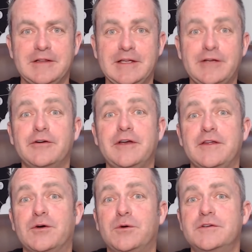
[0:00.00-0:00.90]
literally
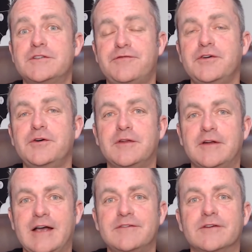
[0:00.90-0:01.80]
the oldest food that
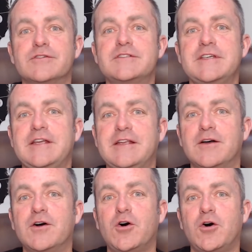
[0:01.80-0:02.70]
I've ever seen in
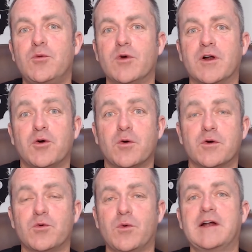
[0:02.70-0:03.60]
a home where a
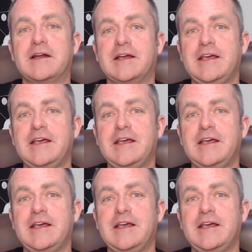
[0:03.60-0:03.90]
hoarder wanted to